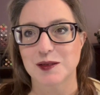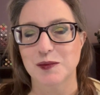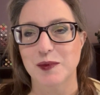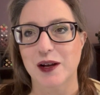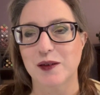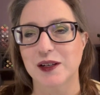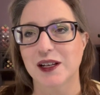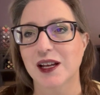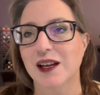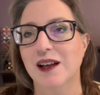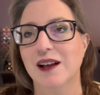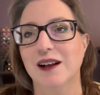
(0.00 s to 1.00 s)
back when
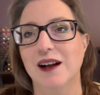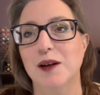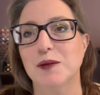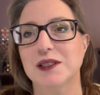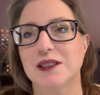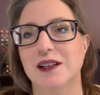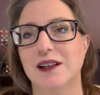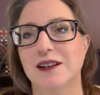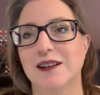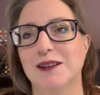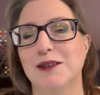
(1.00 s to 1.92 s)
I was there